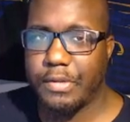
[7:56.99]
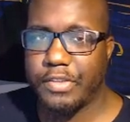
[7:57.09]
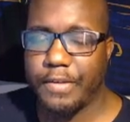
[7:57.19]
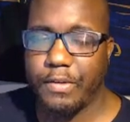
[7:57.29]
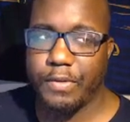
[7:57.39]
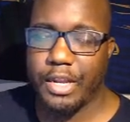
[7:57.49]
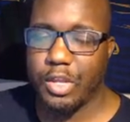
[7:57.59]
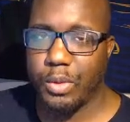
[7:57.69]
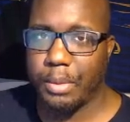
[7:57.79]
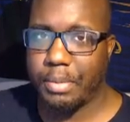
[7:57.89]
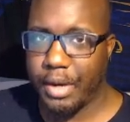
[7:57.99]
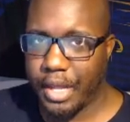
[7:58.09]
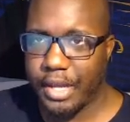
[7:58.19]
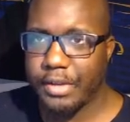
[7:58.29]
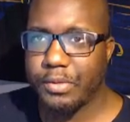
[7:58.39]
say if you feel like you want to
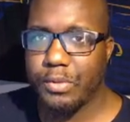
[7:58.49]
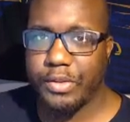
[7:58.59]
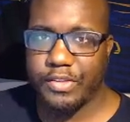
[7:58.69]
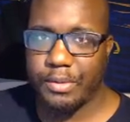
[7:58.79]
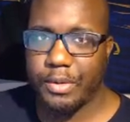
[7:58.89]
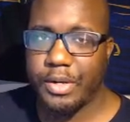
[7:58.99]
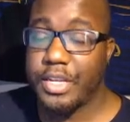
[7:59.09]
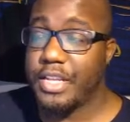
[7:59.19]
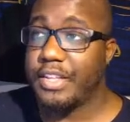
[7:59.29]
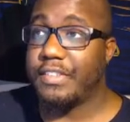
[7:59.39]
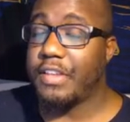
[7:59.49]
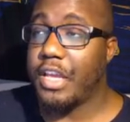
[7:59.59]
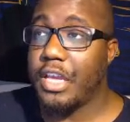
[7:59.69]
belong with someone. Say